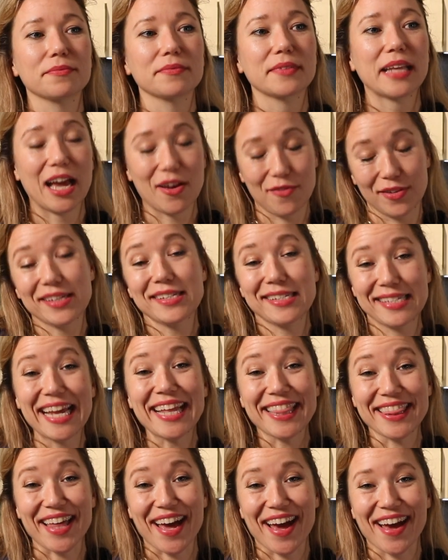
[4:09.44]
Having
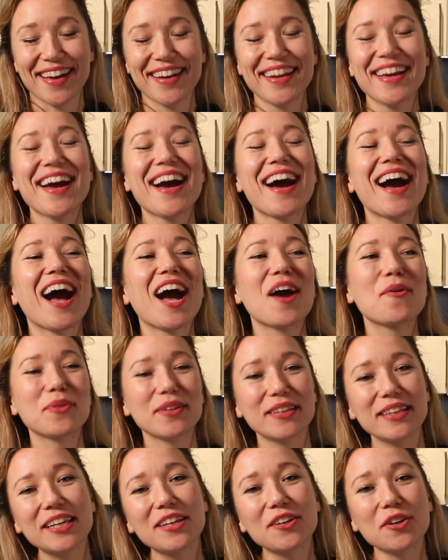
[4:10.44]
said that, I would
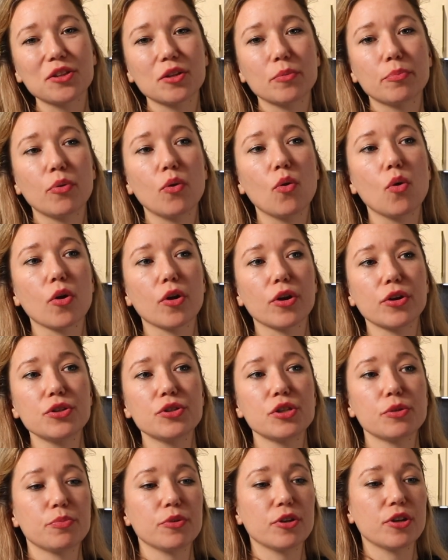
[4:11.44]
lean on the
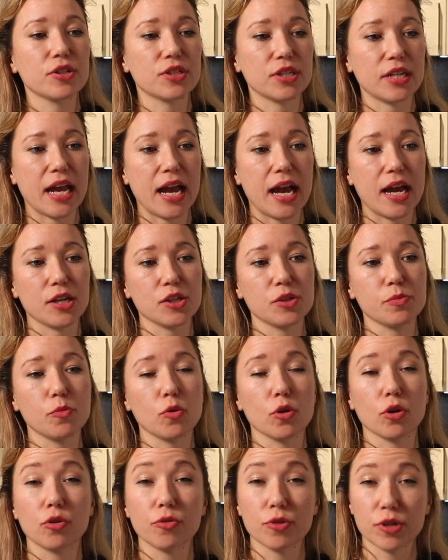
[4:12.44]
port because it has
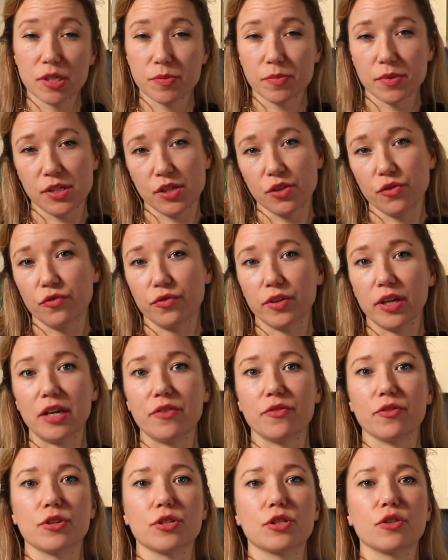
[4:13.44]
more Christmassy
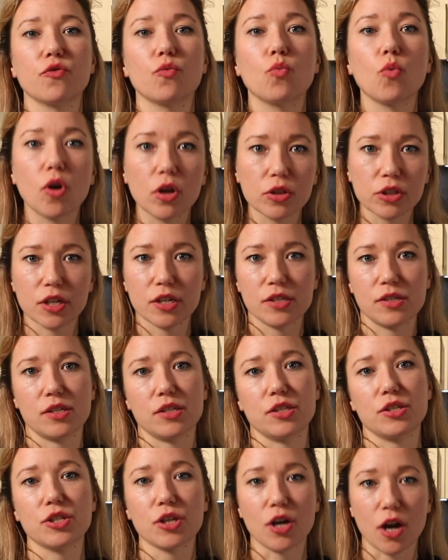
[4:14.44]
flavors of walnuts
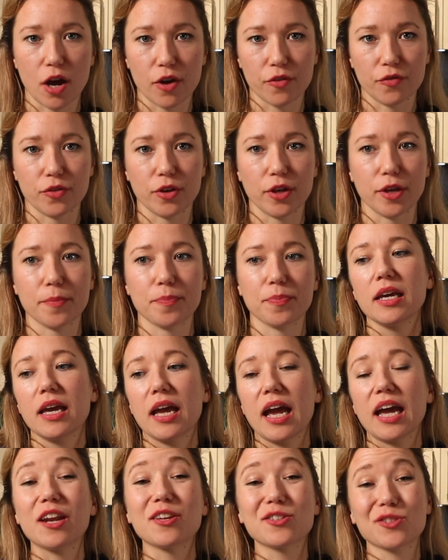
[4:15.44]
and toffee,
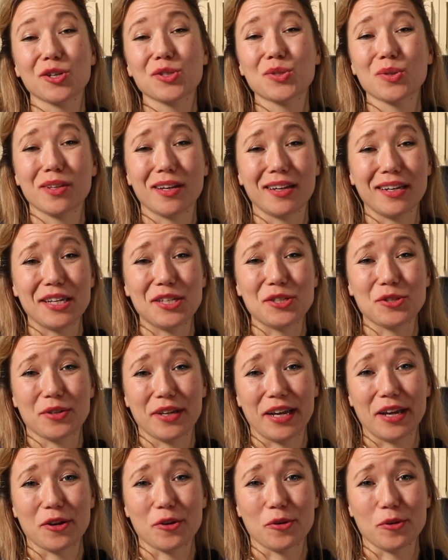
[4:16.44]
and it's also a lot easier to
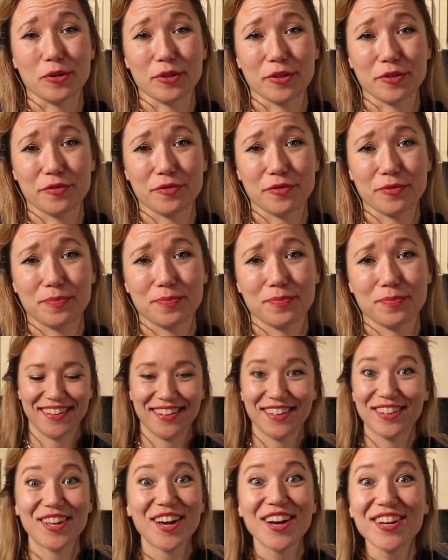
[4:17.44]
get a hold of.
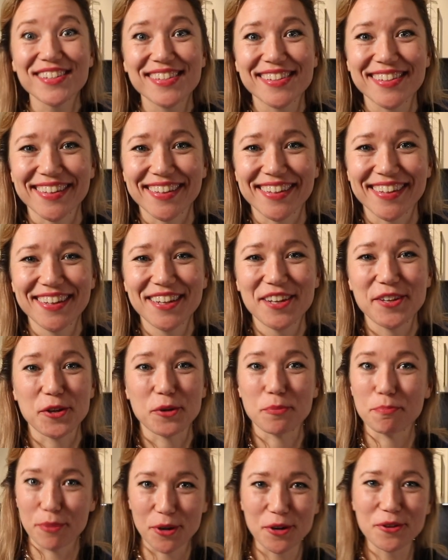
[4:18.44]
Lastly, your
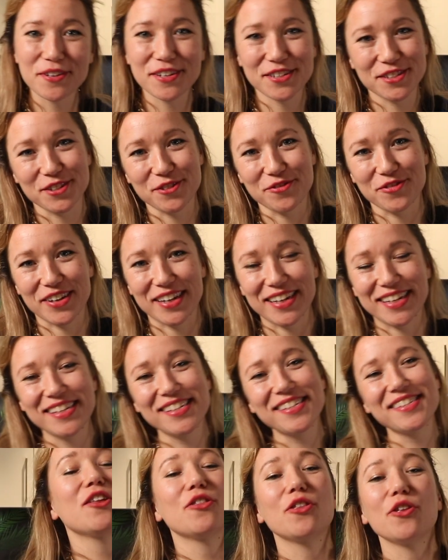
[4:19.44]
bonus
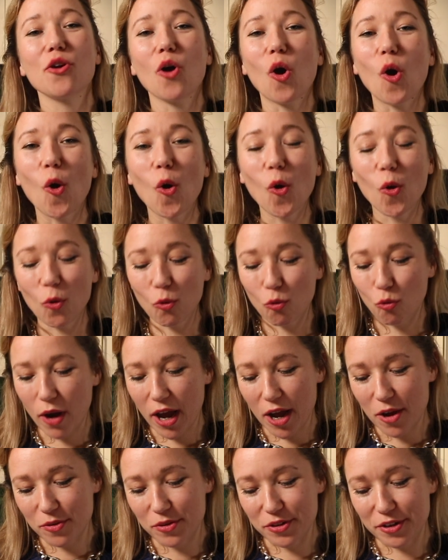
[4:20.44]
advice, the
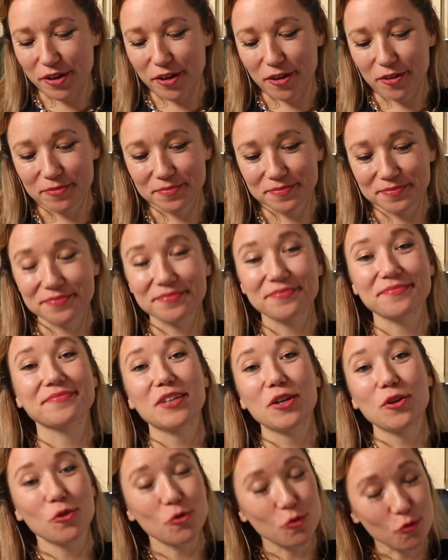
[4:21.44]
all-rounder,
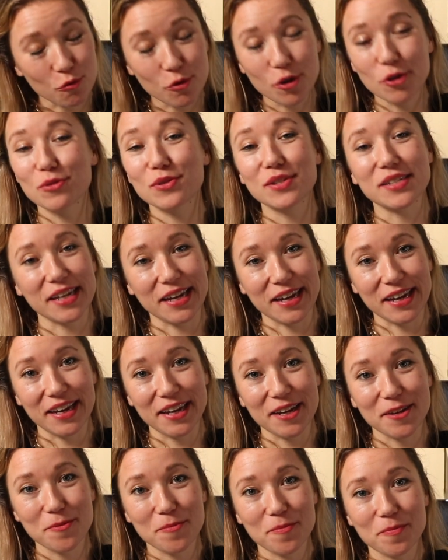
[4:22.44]

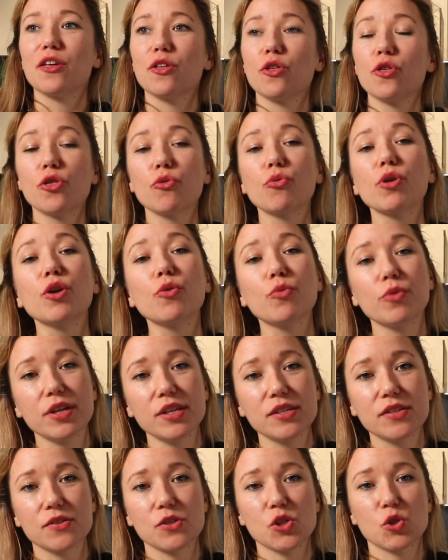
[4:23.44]
rosé. 3
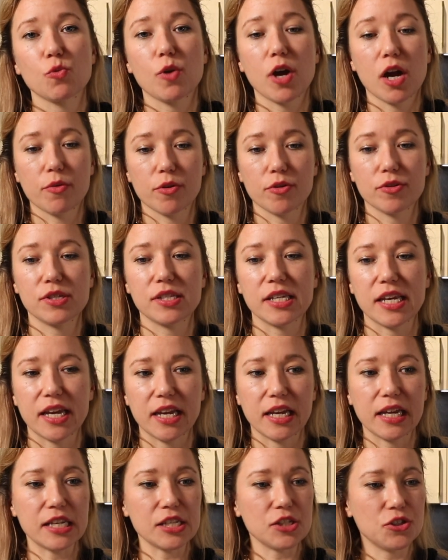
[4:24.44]
reasons why
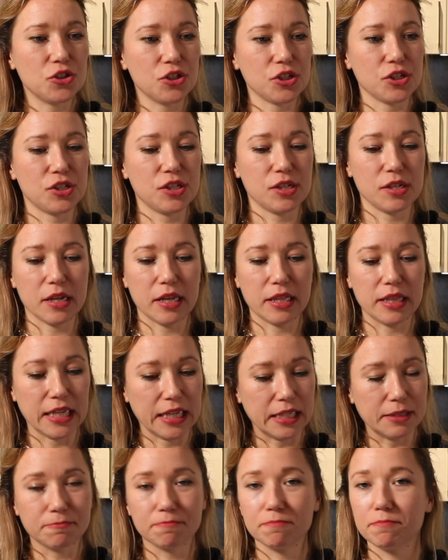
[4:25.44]
rosé is just
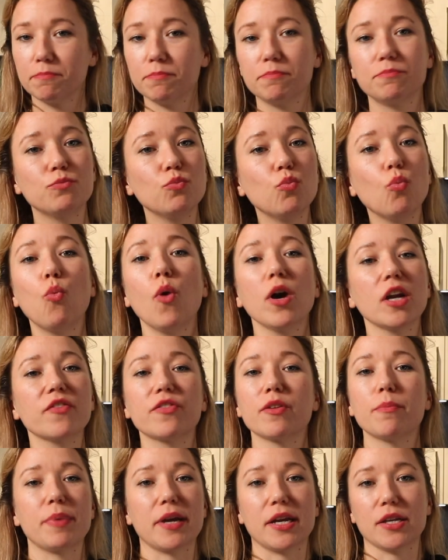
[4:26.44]
one of
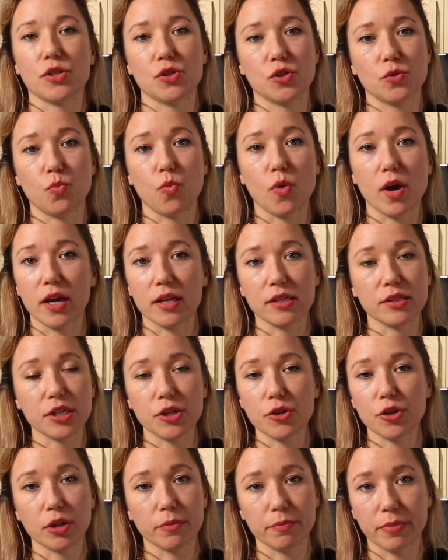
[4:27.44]
the best wines that
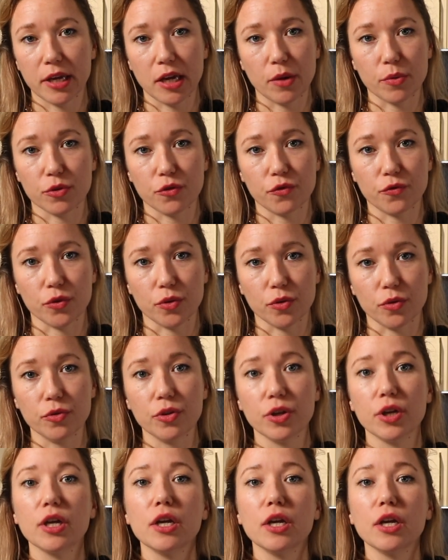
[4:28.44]
you can pair with food.